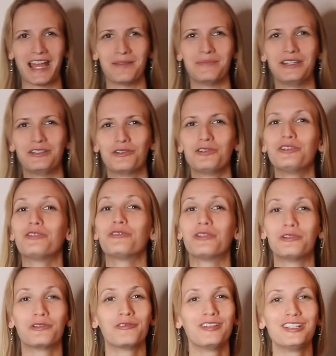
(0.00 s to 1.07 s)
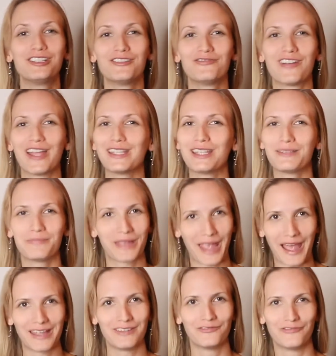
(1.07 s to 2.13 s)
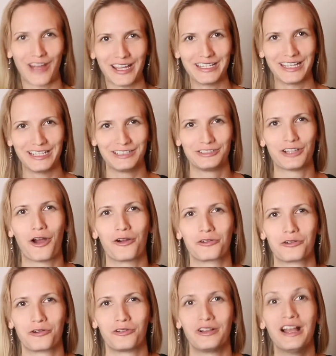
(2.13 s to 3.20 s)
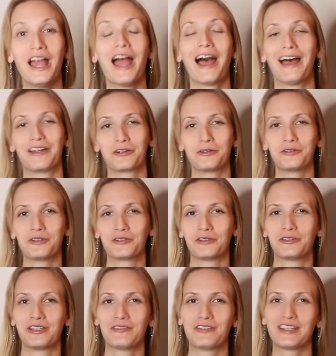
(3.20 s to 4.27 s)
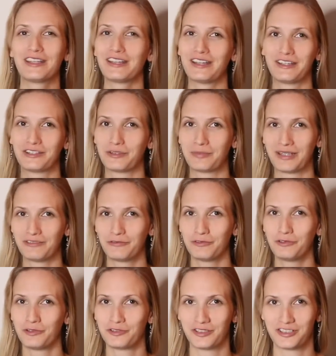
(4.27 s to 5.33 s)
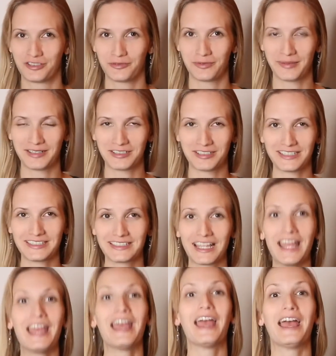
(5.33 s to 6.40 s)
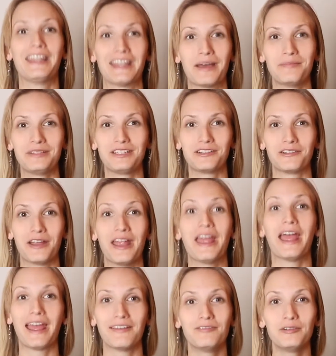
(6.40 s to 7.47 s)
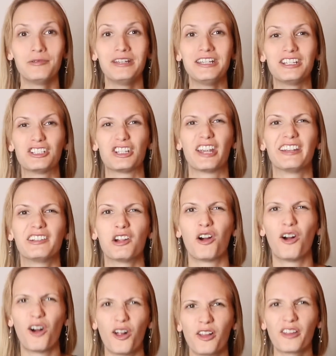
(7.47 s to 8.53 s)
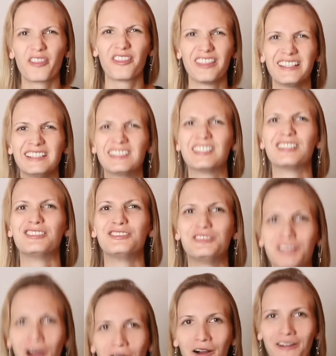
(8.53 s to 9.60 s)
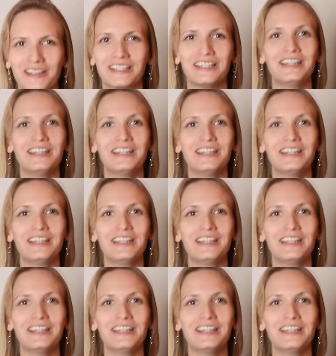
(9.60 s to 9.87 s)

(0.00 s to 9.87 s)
I'm Ingrid, the Norwegian Viking behind Viking Dog Girl. I hold a certificate as a pet food nutrition specialist and I'm here every week sharing all things dog.